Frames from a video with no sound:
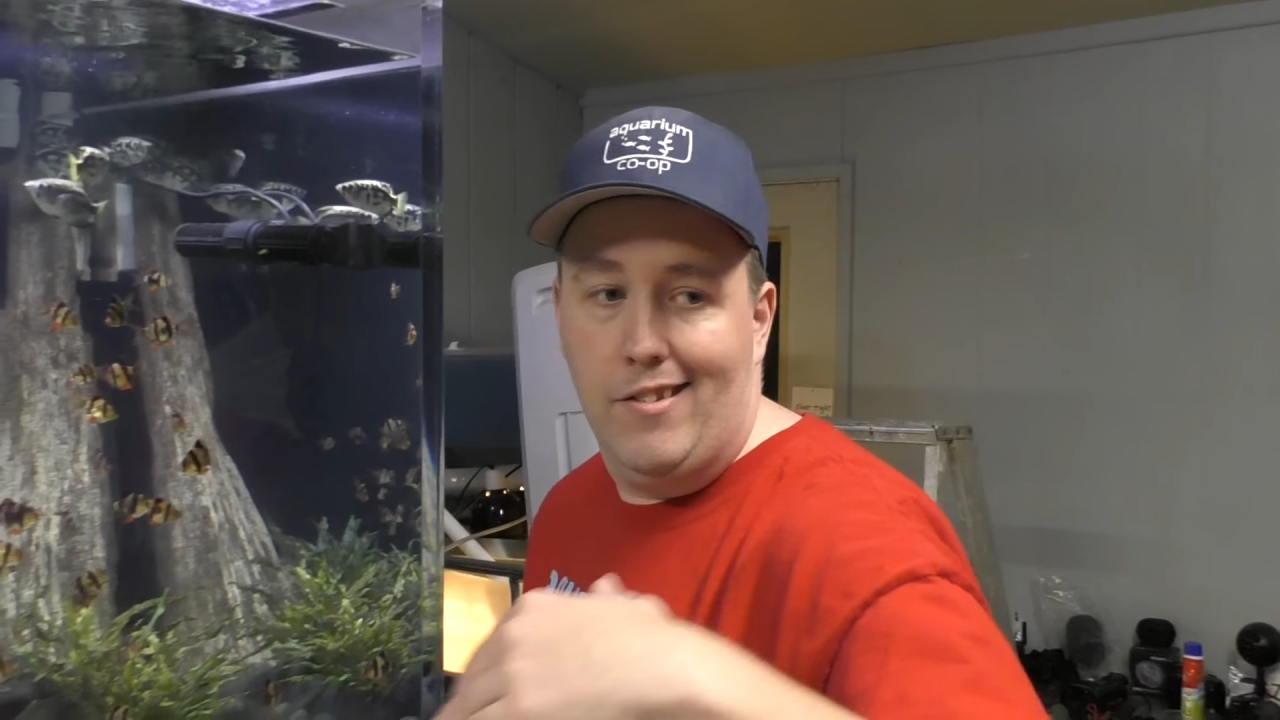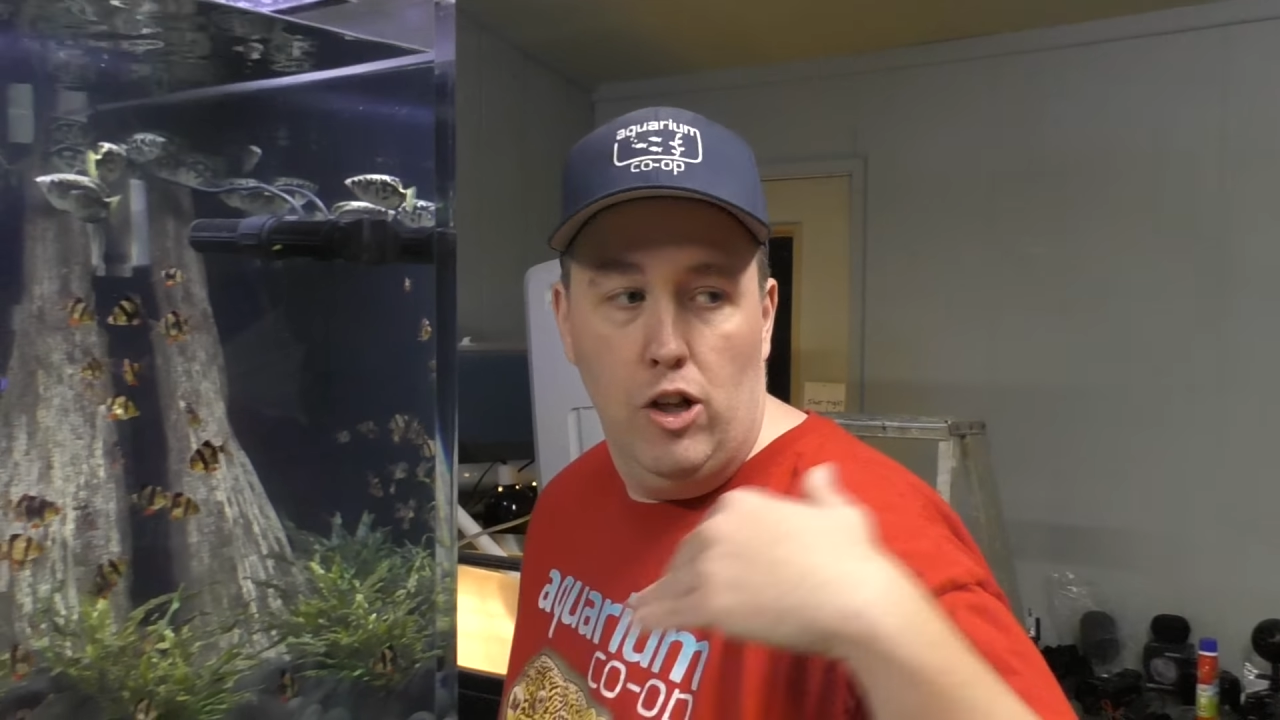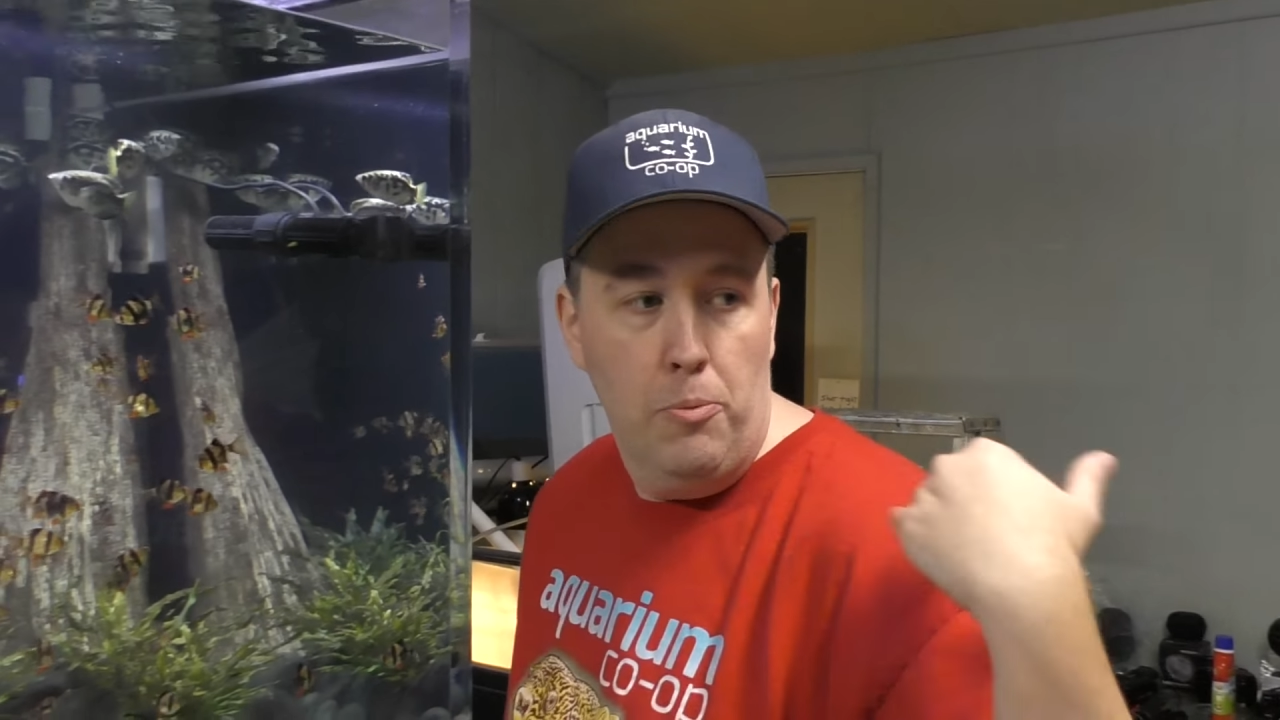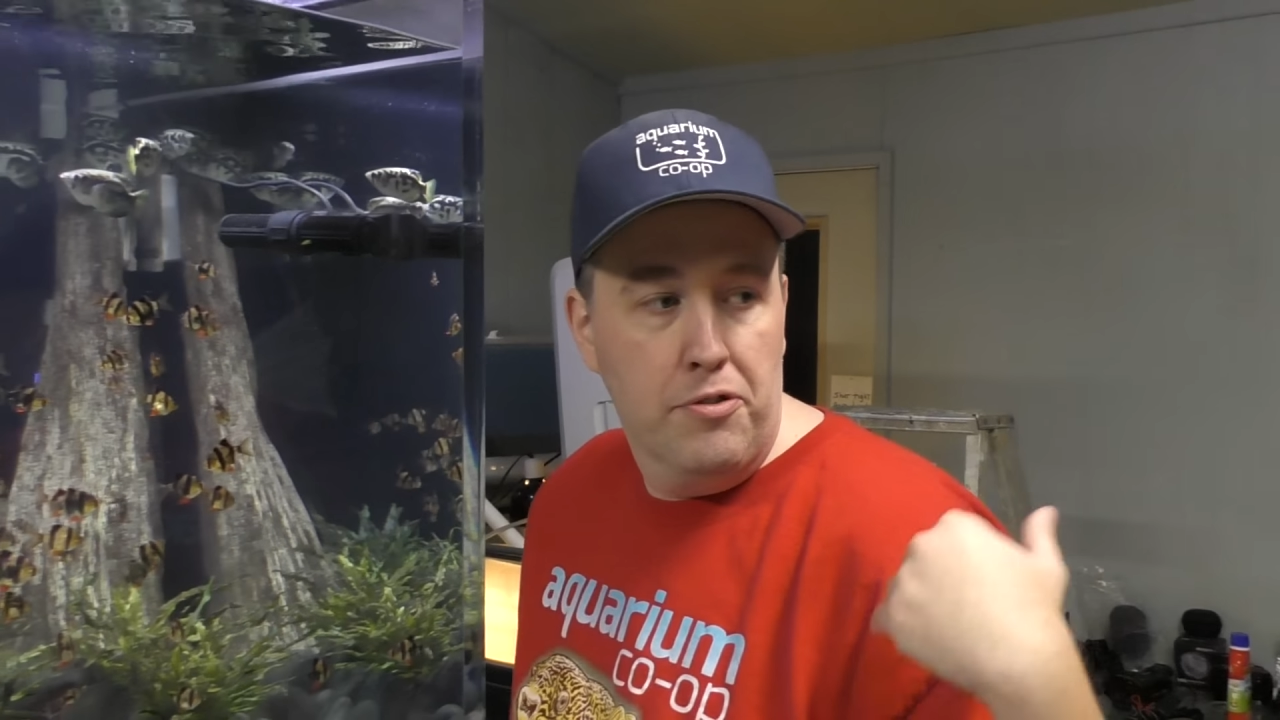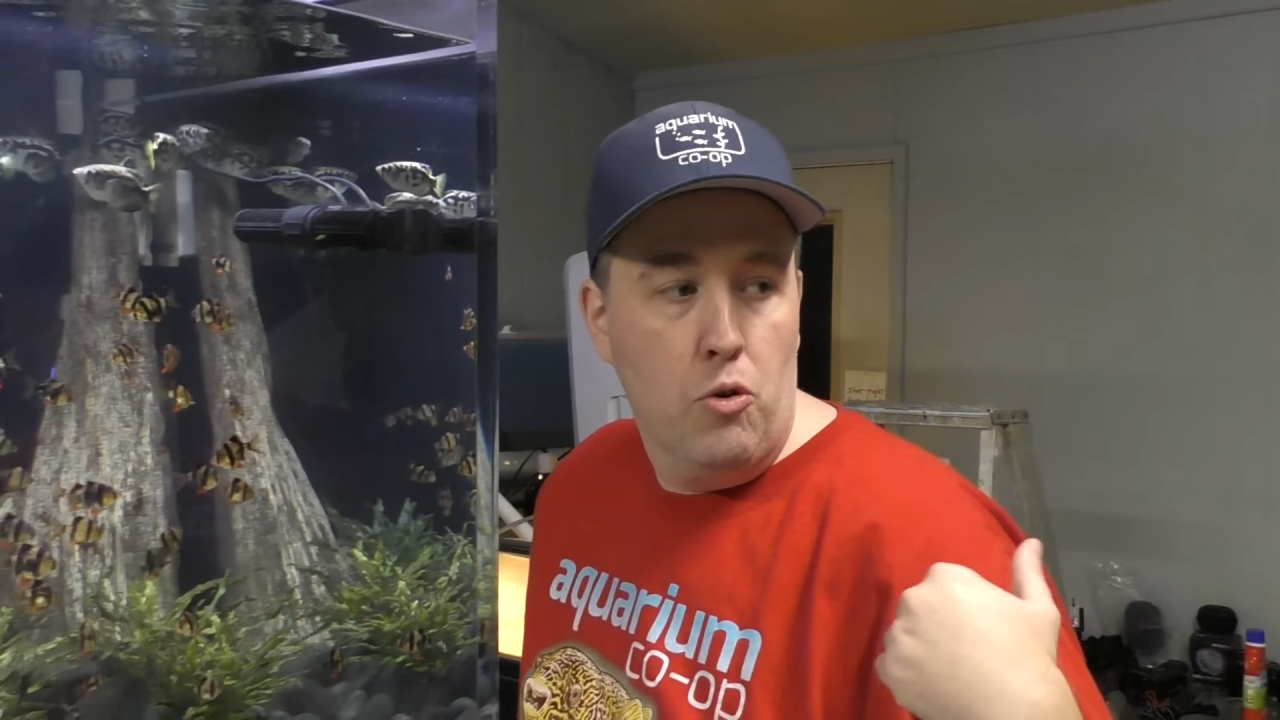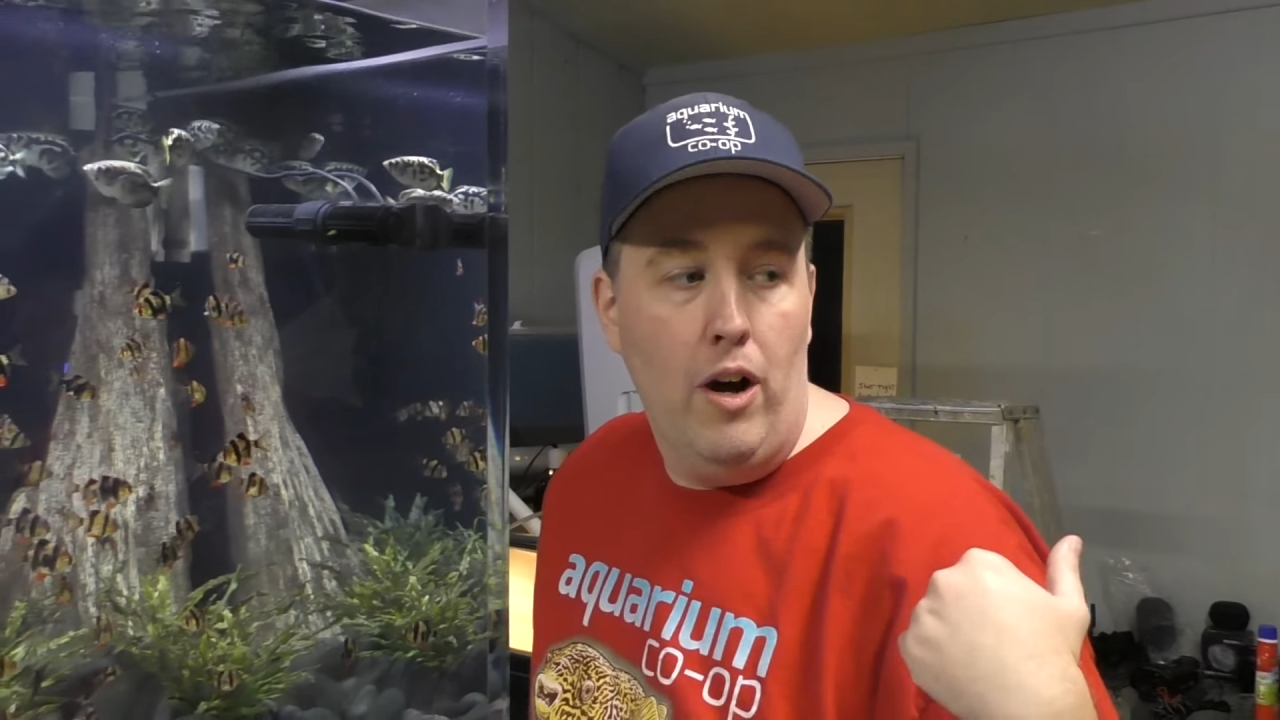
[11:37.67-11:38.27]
slopes